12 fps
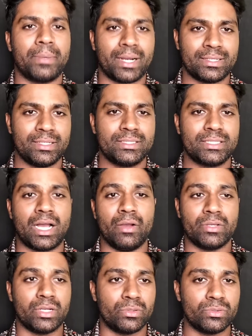practice how
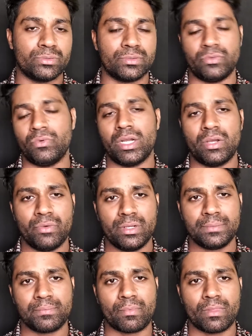you can do 1 hour,
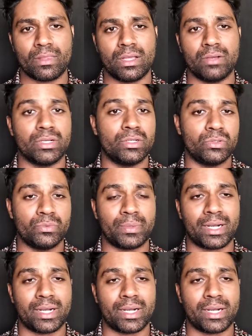how you can do